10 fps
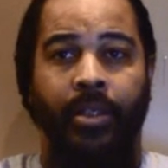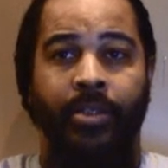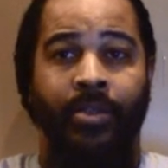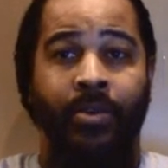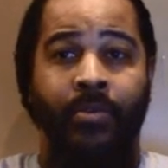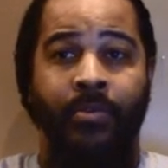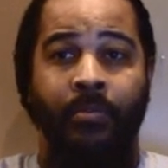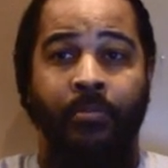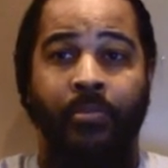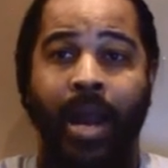So
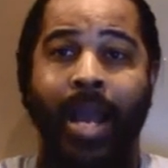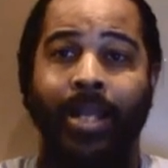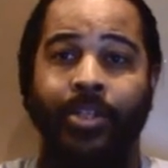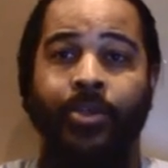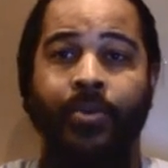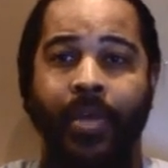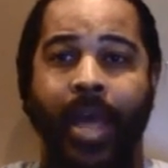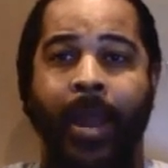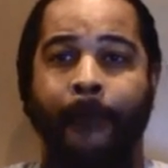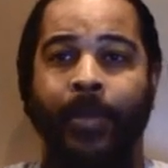prior to that,